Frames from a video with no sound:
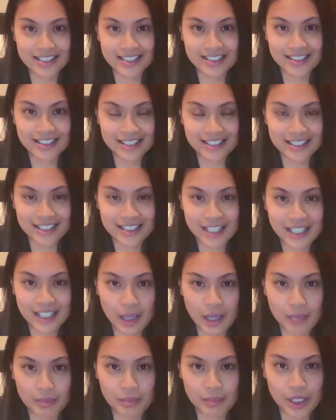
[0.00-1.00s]
to
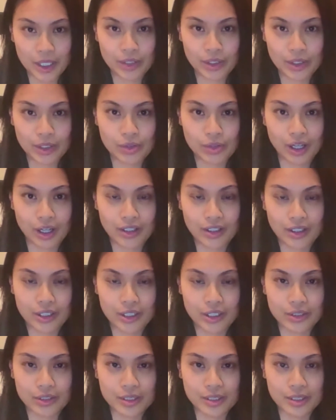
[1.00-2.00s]
get me drunk
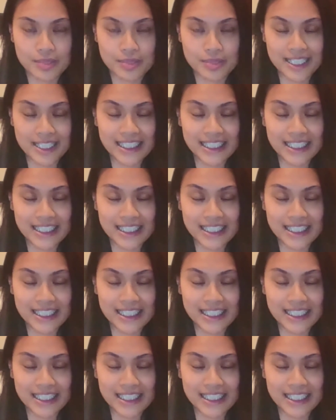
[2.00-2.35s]
or tipsy.